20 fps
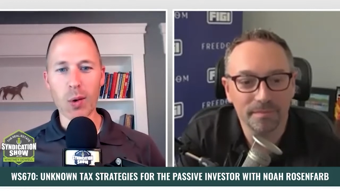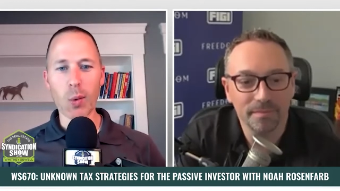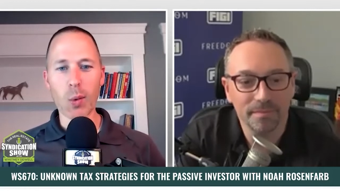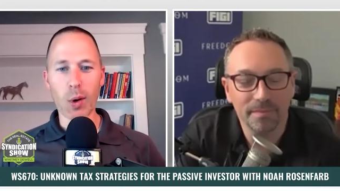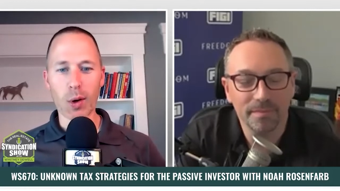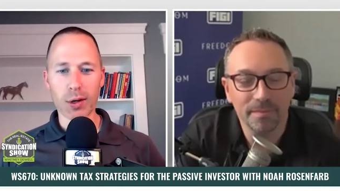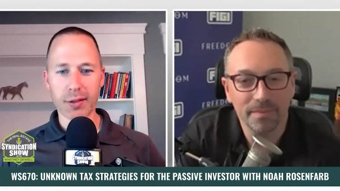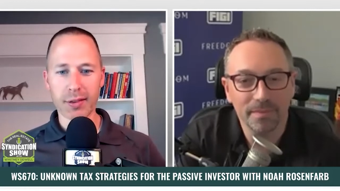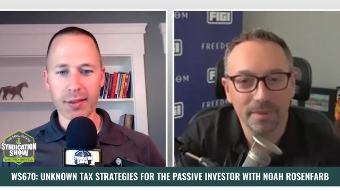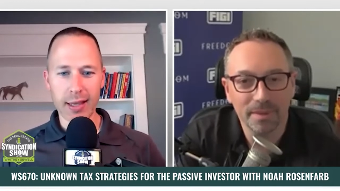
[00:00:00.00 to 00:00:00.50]

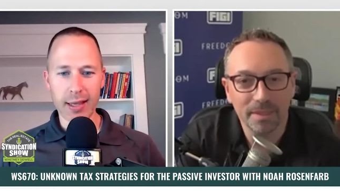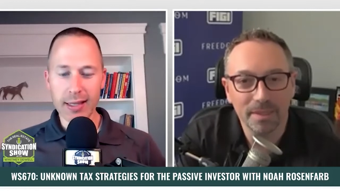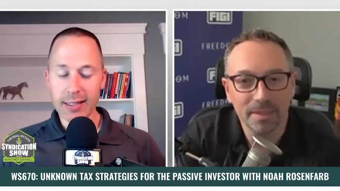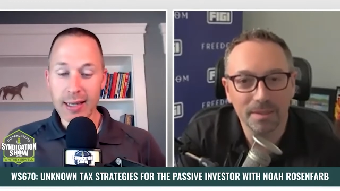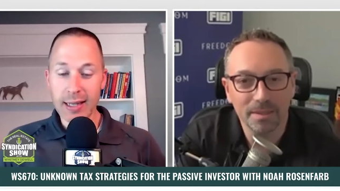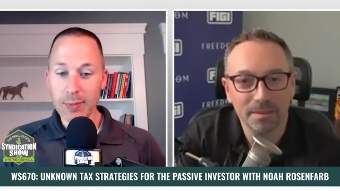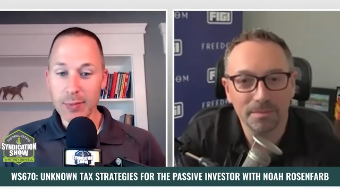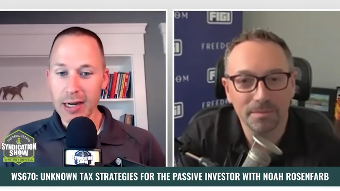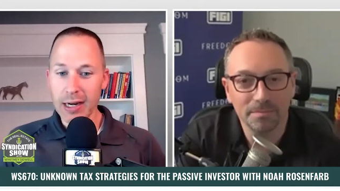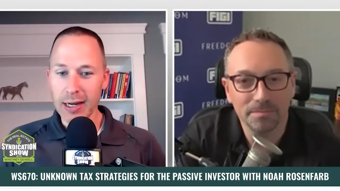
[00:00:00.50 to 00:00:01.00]
Speaker 1: worth it. It
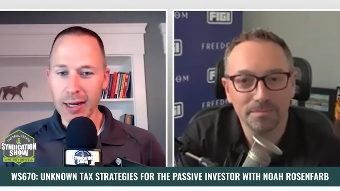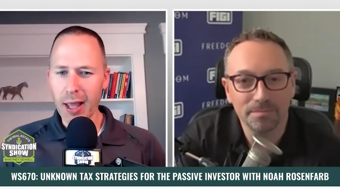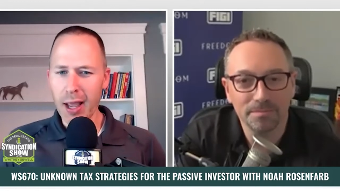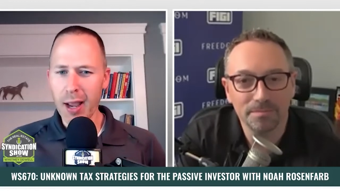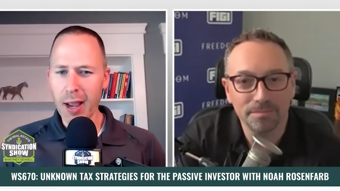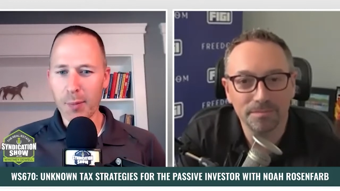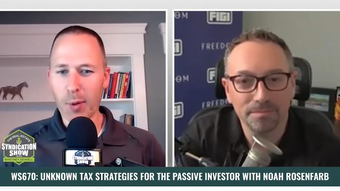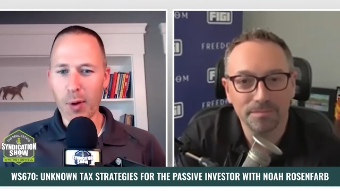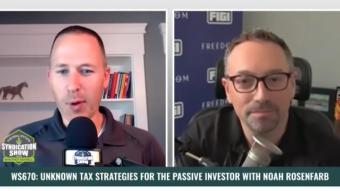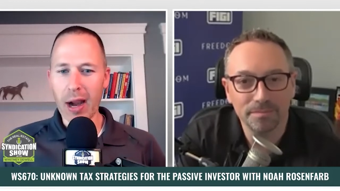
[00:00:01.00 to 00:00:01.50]
seems like a
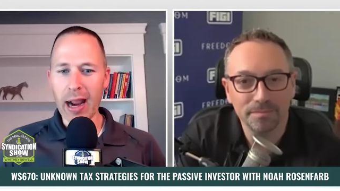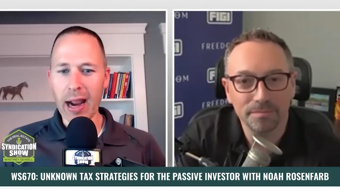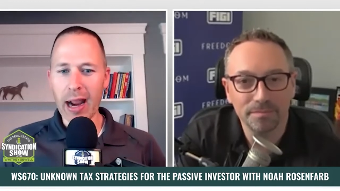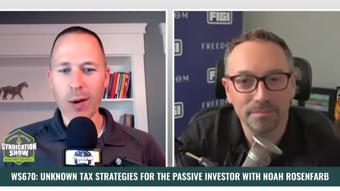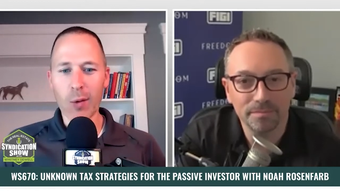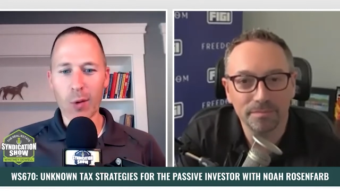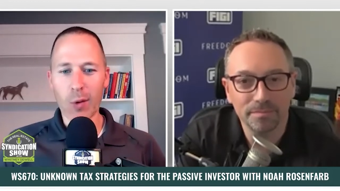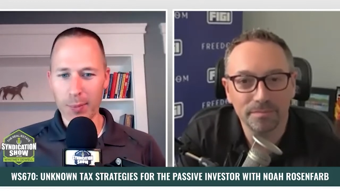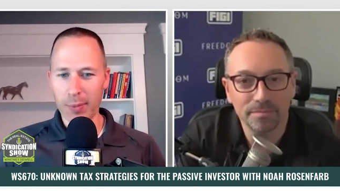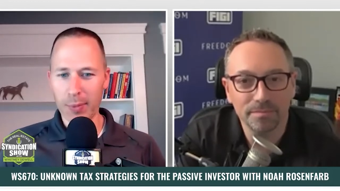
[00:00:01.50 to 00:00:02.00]
lot per
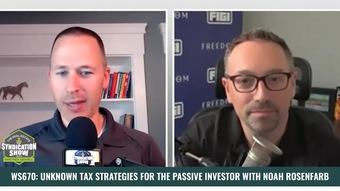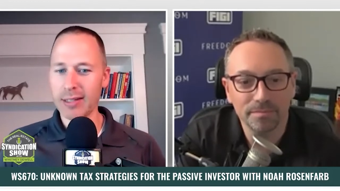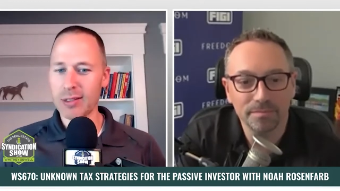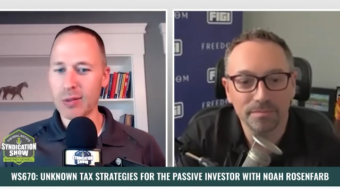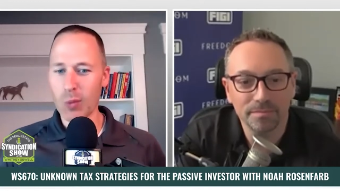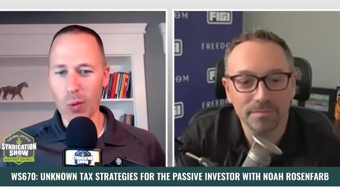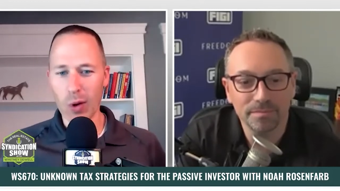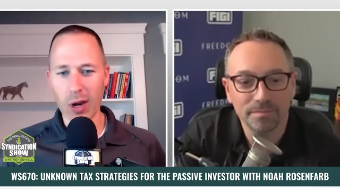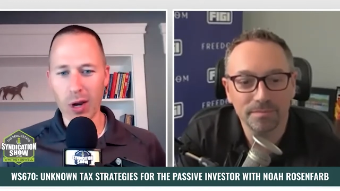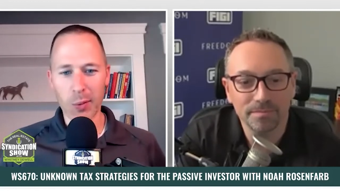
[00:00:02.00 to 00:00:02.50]
hour, but
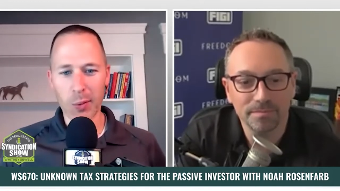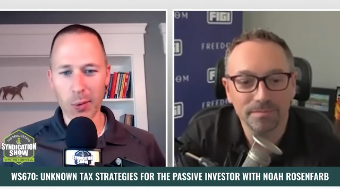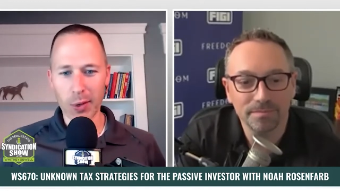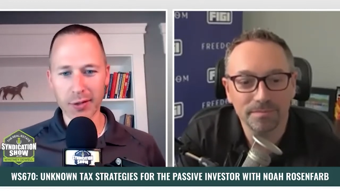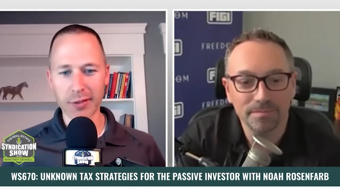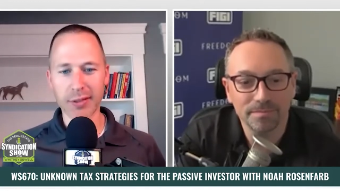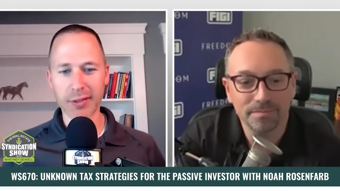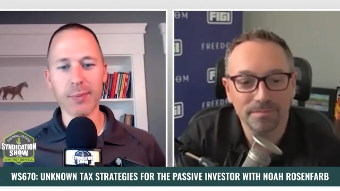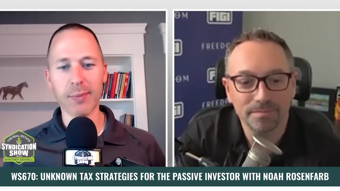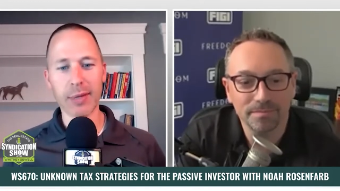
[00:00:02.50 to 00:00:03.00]
it's well
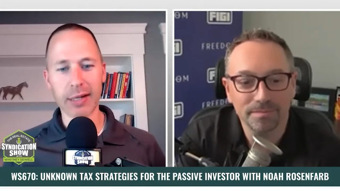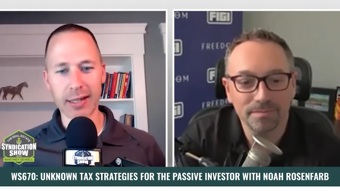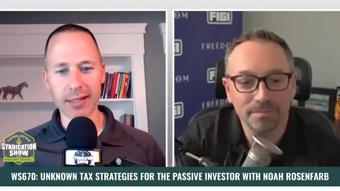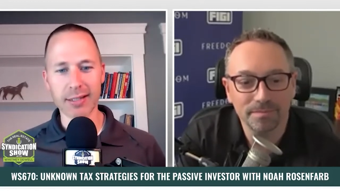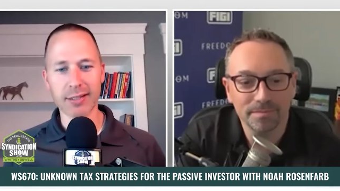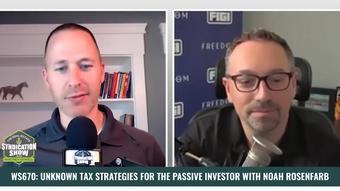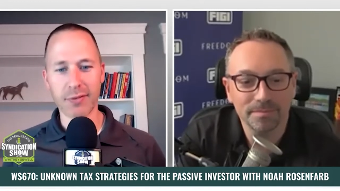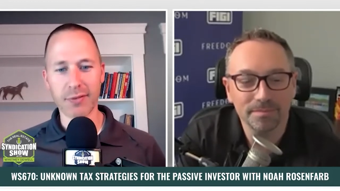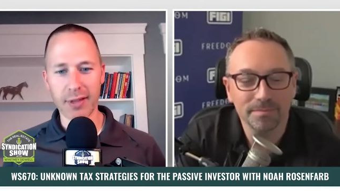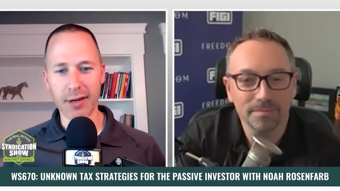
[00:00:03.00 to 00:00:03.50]
worth it
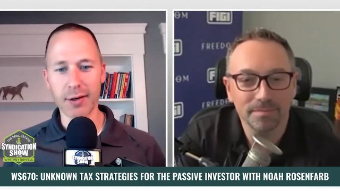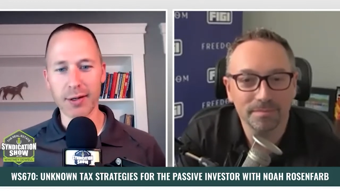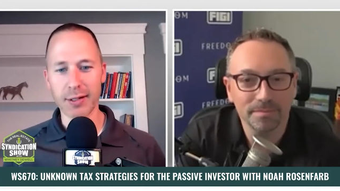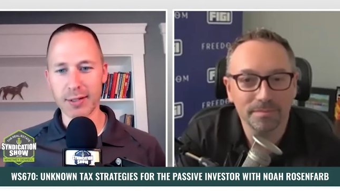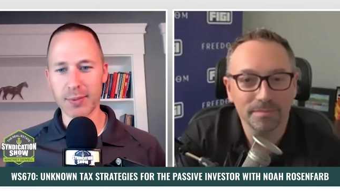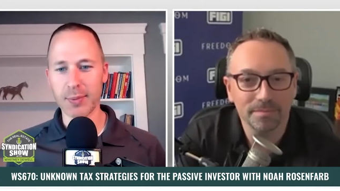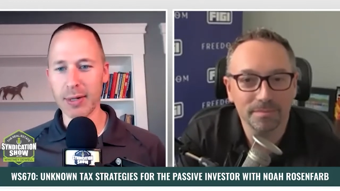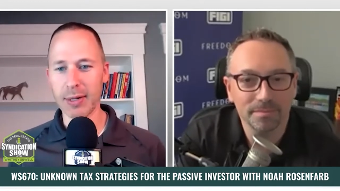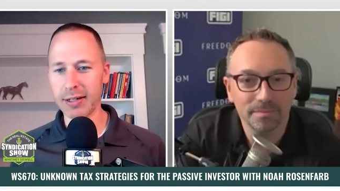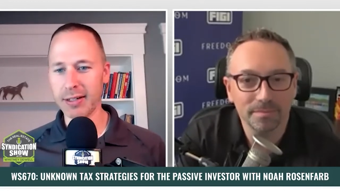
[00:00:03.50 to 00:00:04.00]
because of their
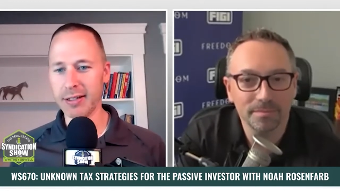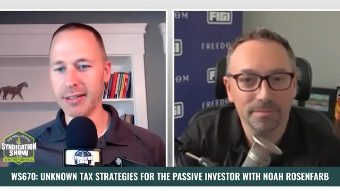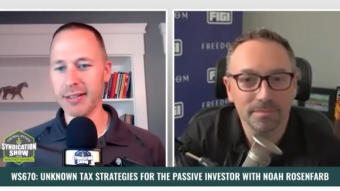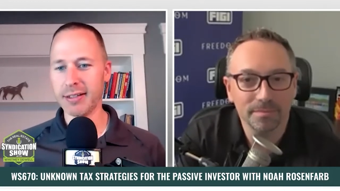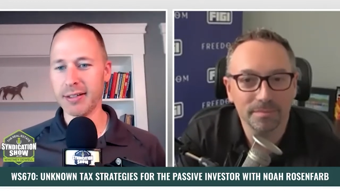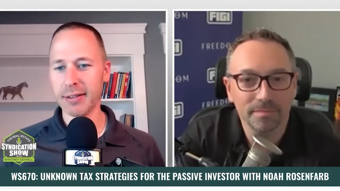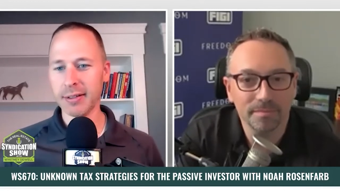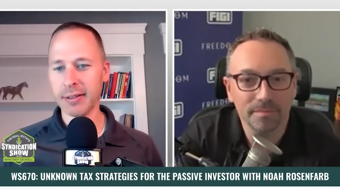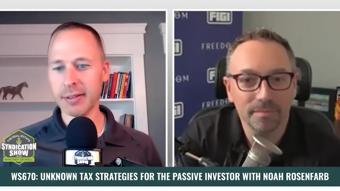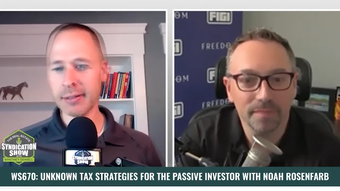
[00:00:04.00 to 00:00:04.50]

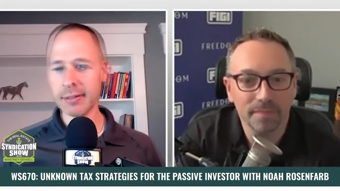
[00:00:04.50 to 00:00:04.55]
experience.